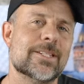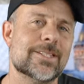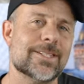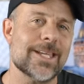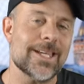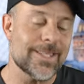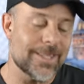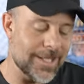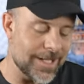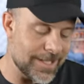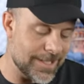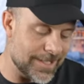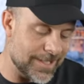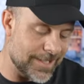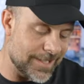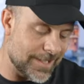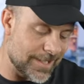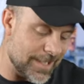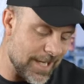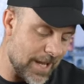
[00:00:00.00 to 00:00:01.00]
say that it's
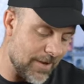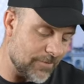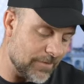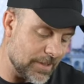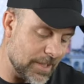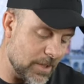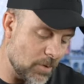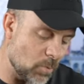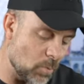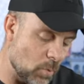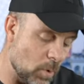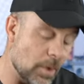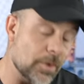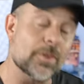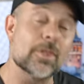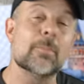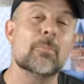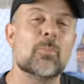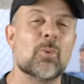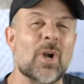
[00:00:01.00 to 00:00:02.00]
definitely
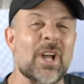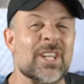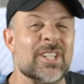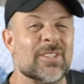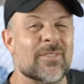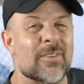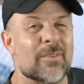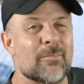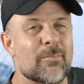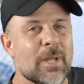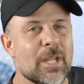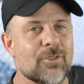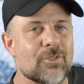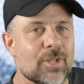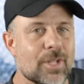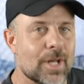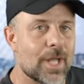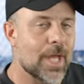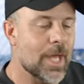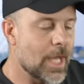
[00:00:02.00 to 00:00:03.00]
worth the price of
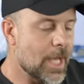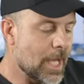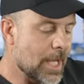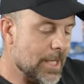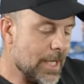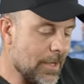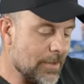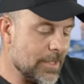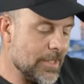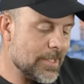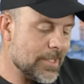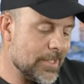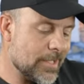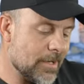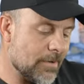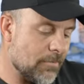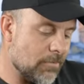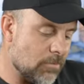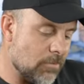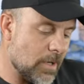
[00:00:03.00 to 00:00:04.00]
admission. Now this is
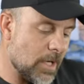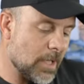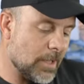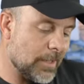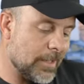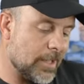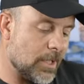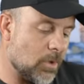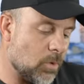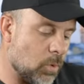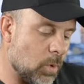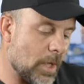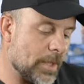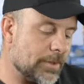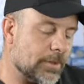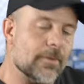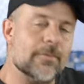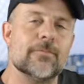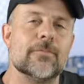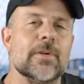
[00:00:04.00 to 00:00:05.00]
a really
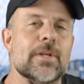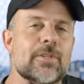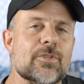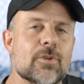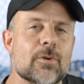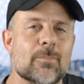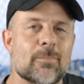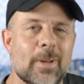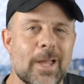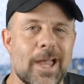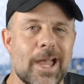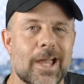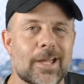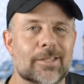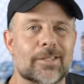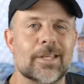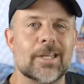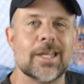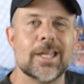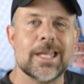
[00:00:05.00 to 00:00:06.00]
quite the feature
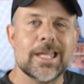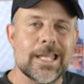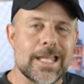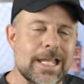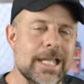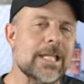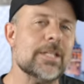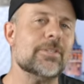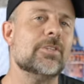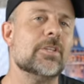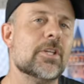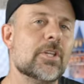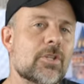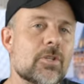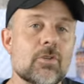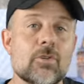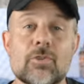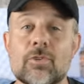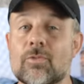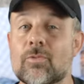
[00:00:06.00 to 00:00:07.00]
packed, easy to
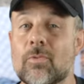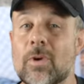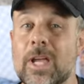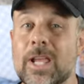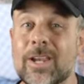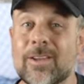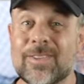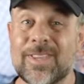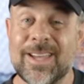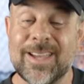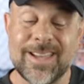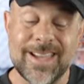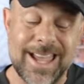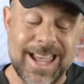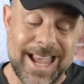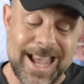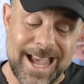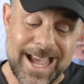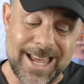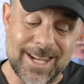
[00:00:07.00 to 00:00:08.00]
use radio that
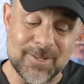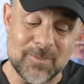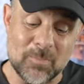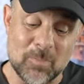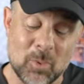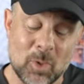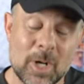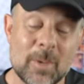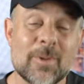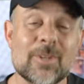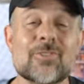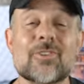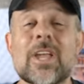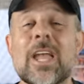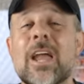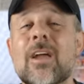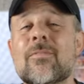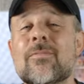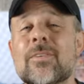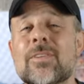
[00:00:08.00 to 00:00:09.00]
has pretty much
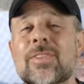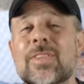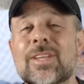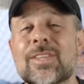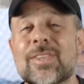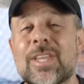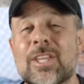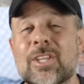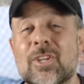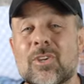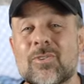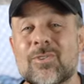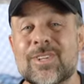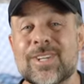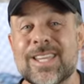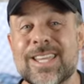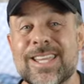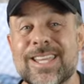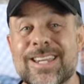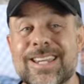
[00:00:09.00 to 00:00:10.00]
everything that you
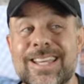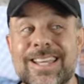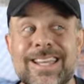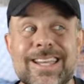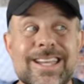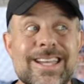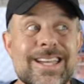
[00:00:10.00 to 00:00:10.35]
need